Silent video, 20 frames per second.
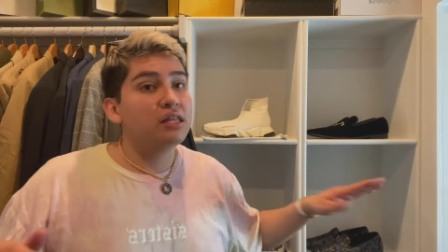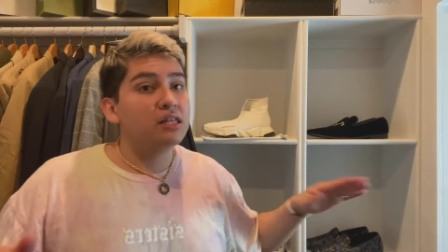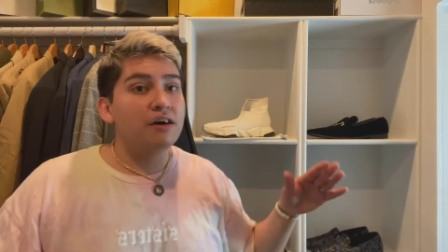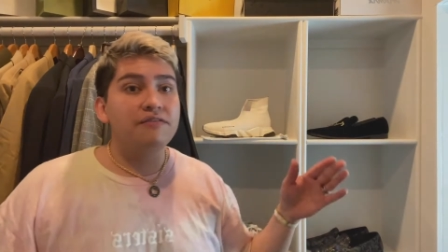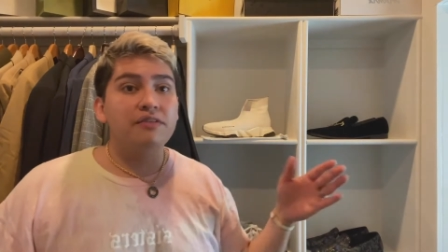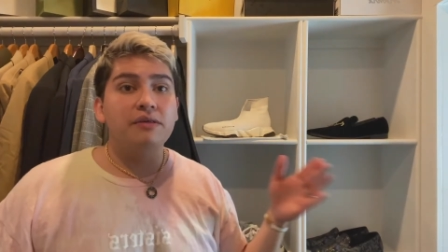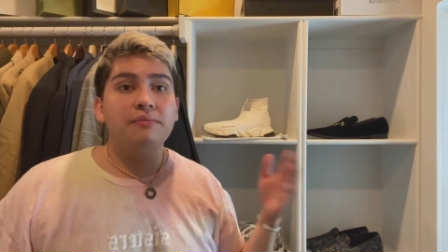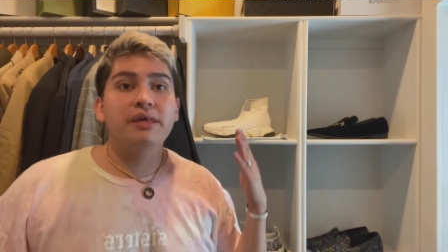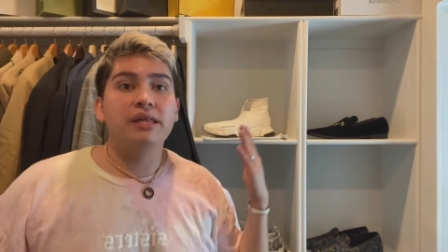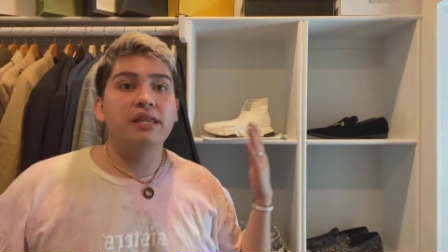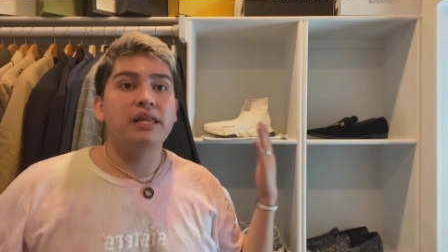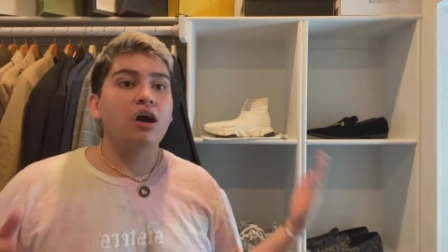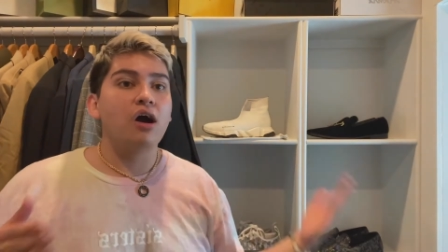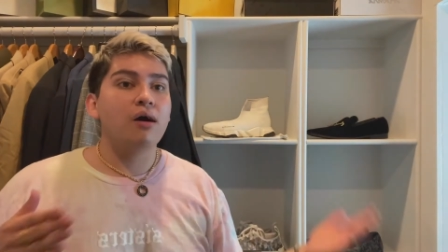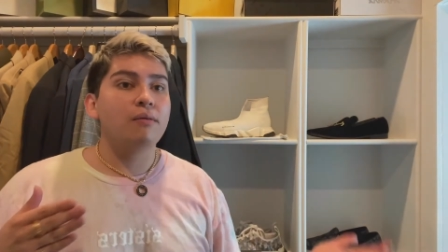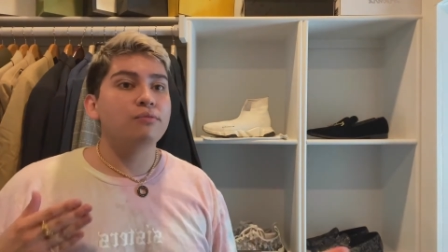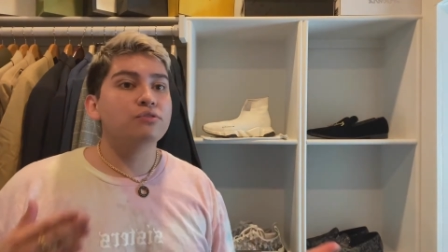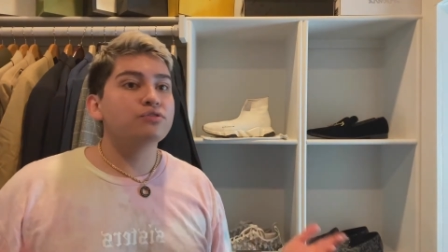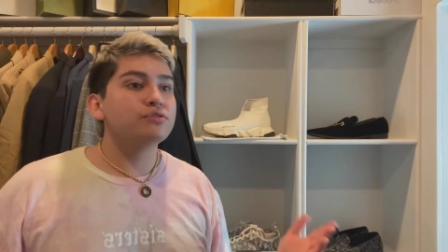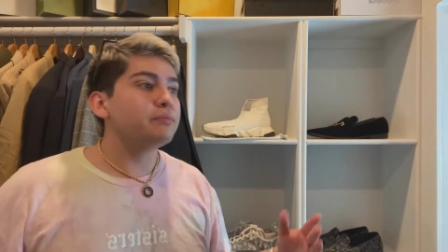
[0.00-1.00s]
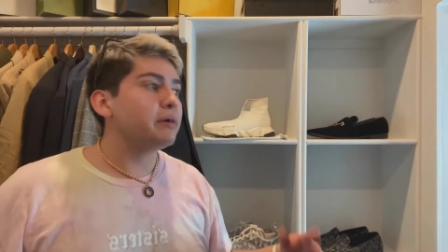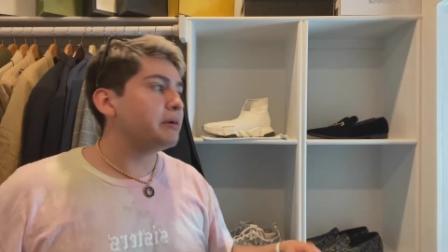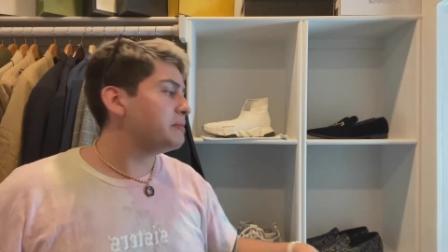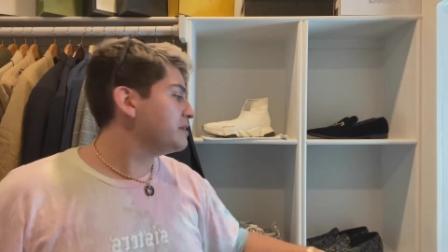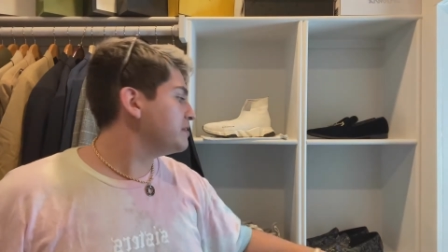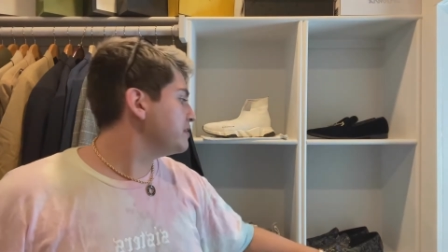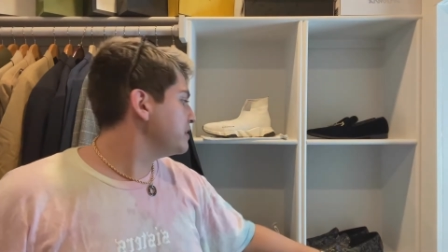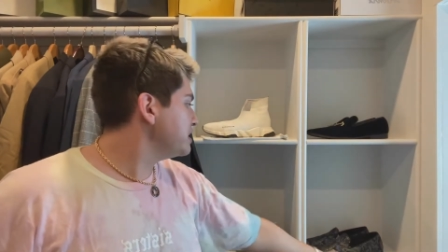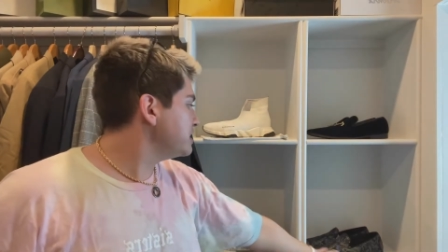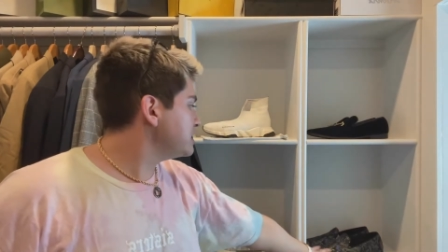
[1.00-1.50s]
love them. They like almost remind
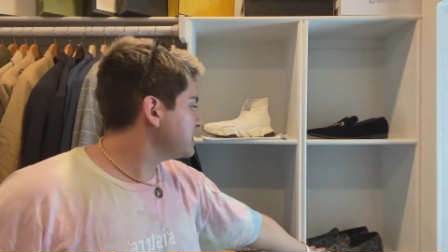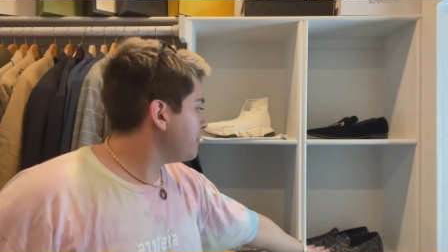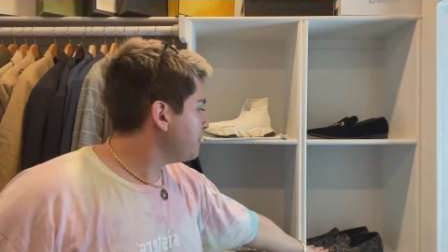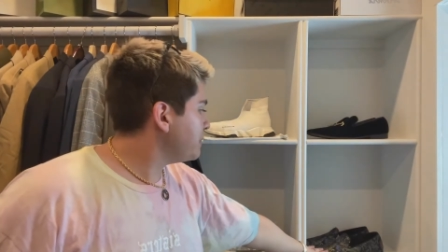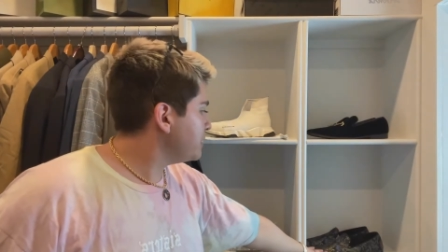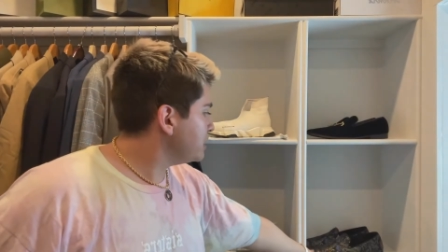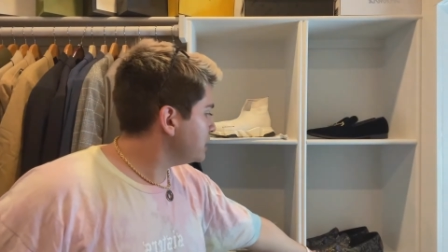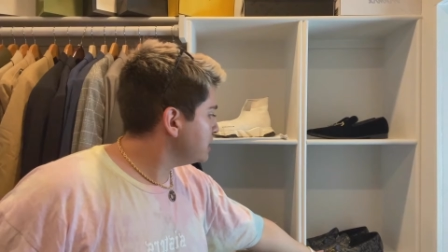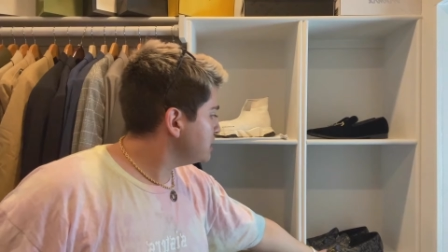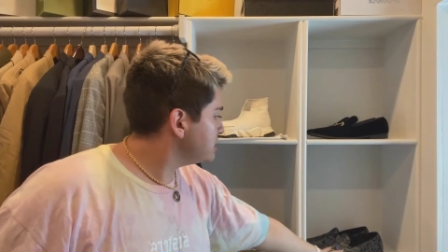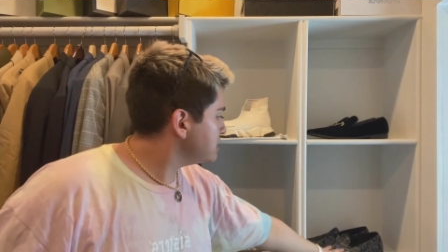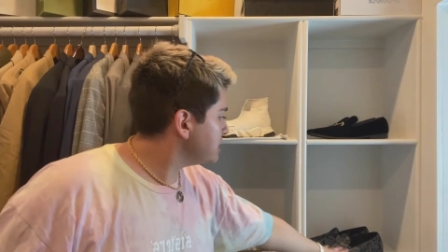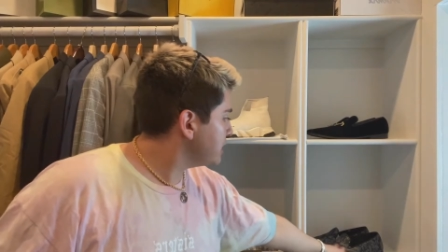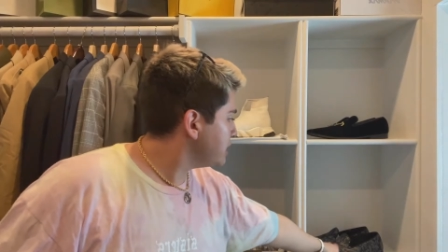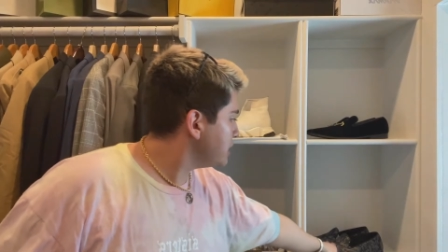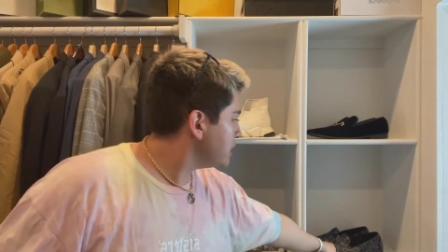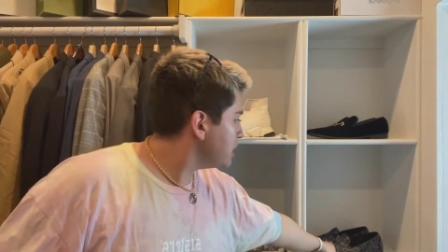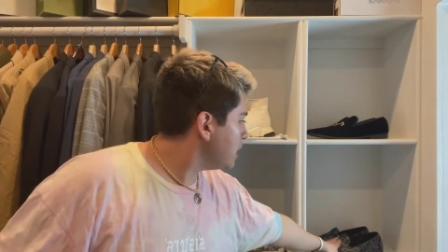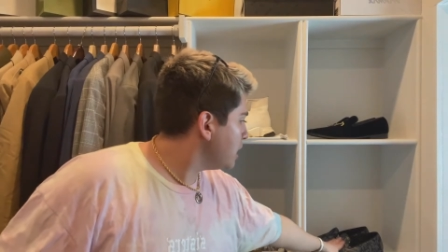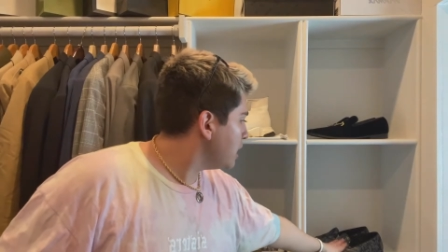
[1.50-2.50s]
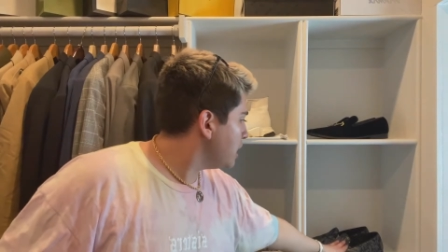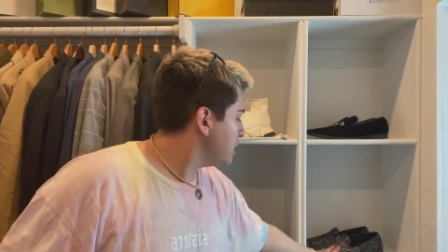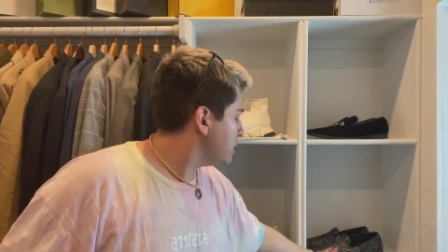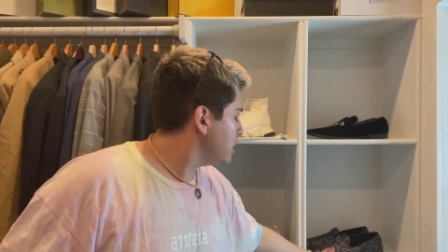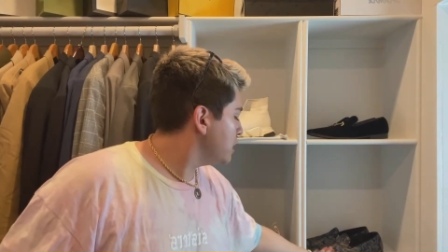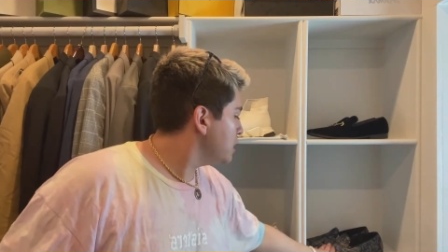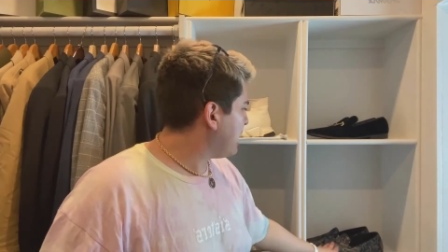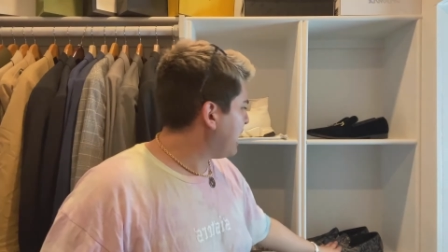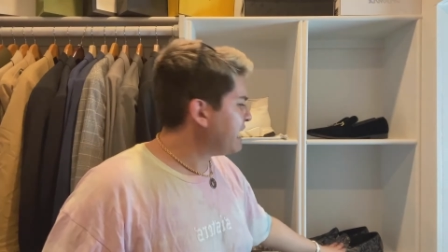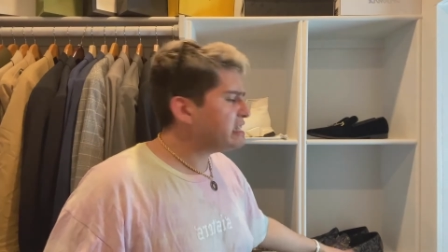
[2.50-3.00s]
me of like a Japanese like
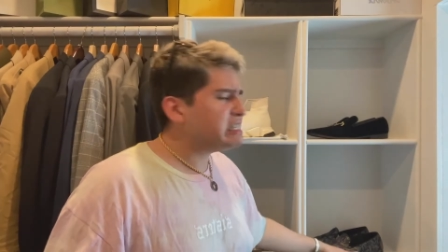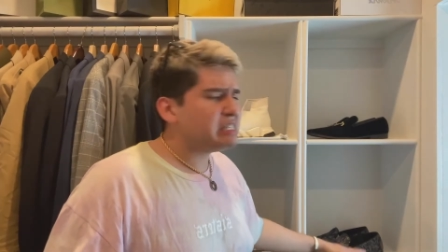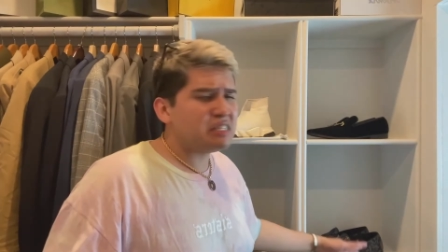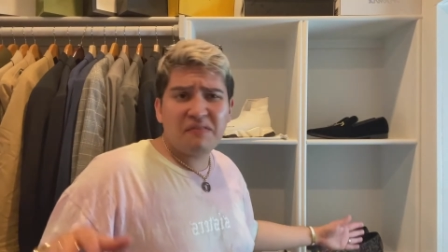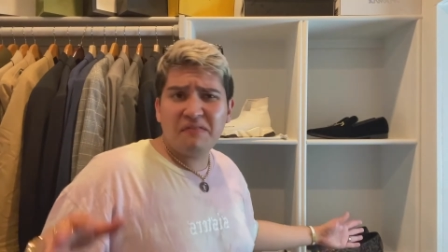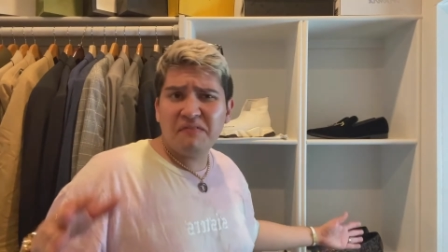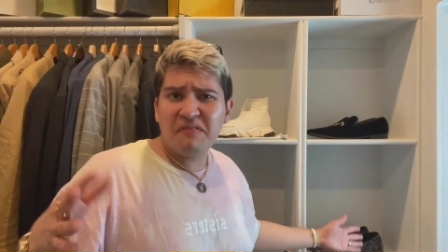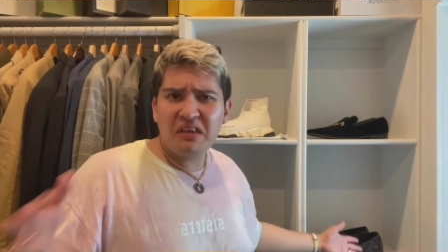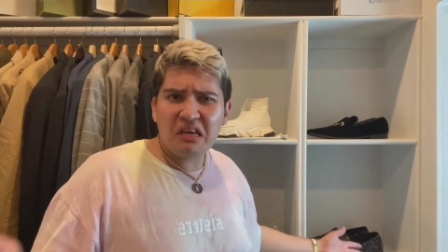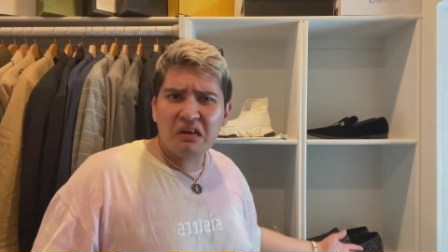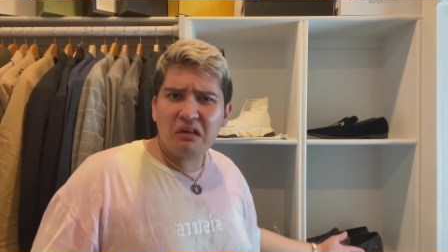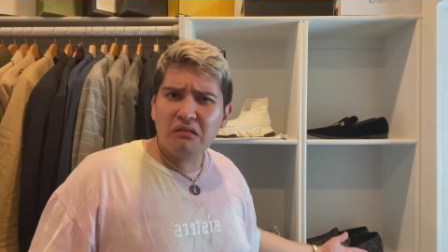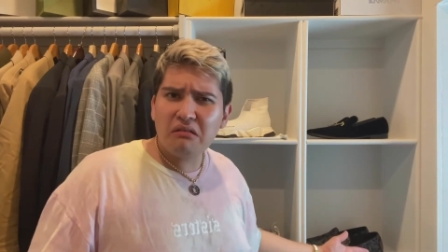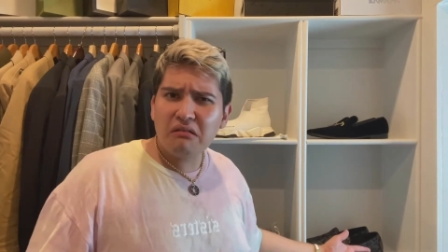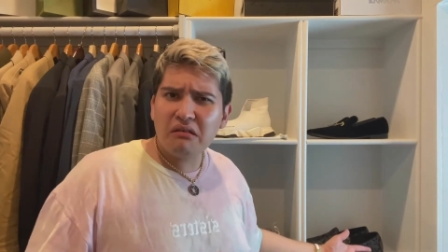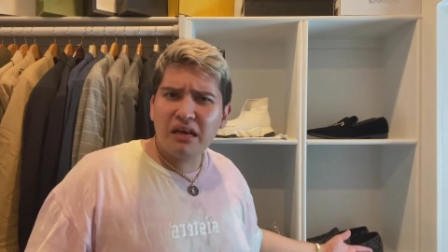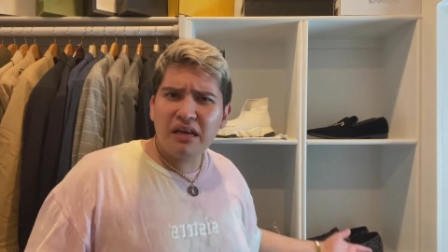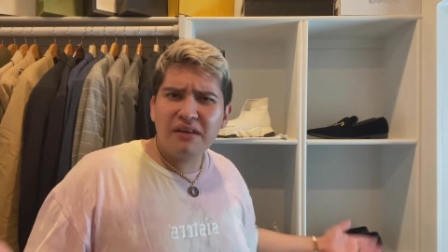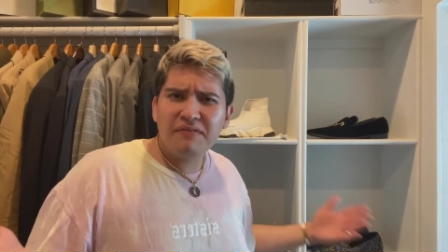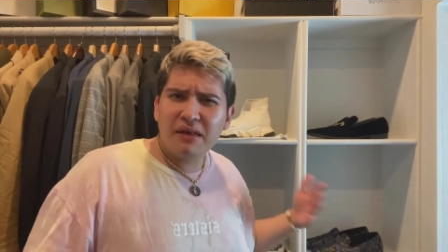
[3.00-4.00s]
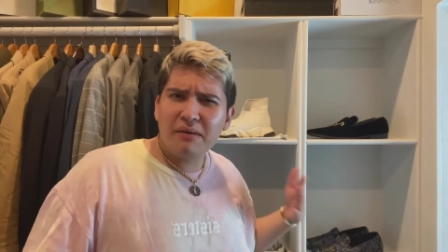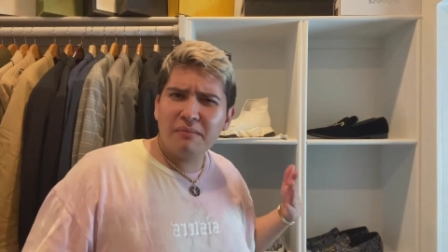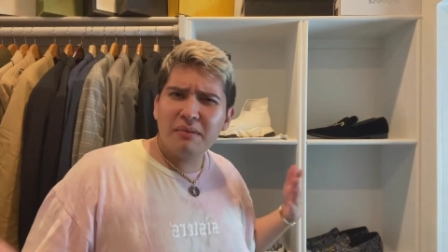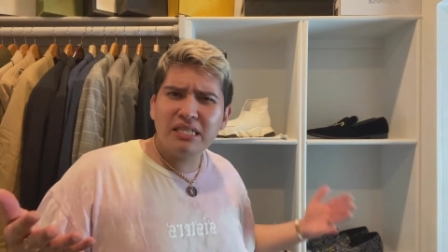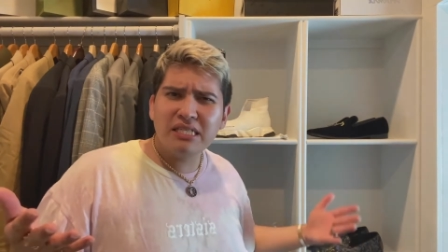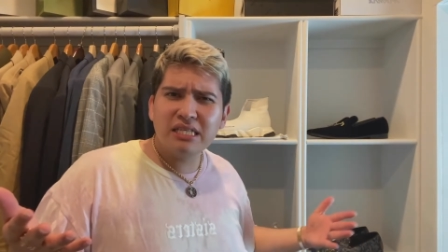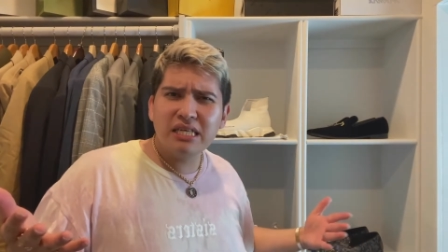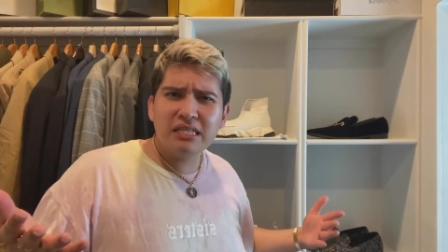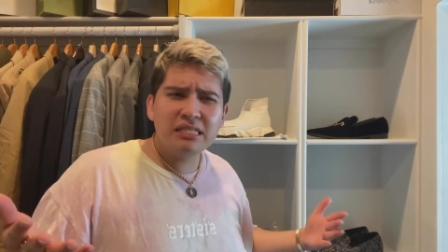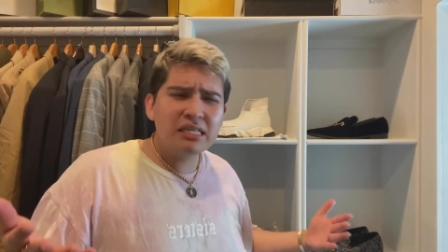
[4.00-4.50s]
esque feel, if that
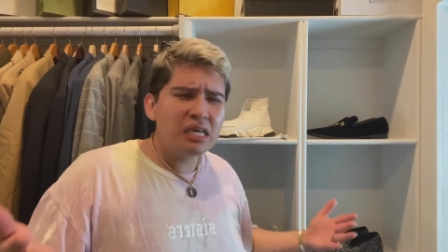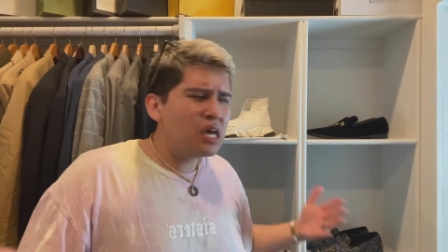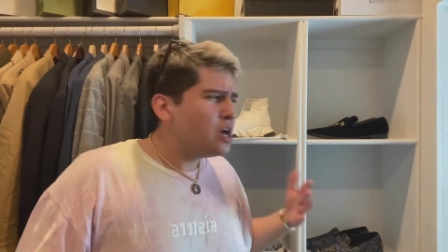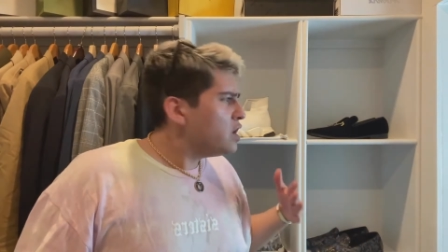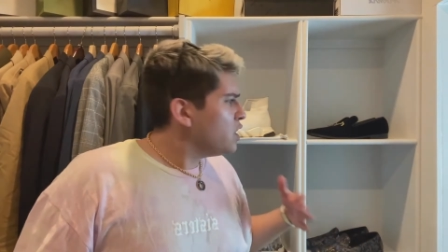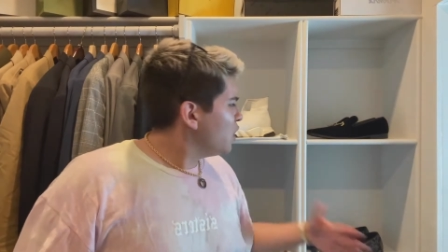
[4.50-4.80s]
makes sense,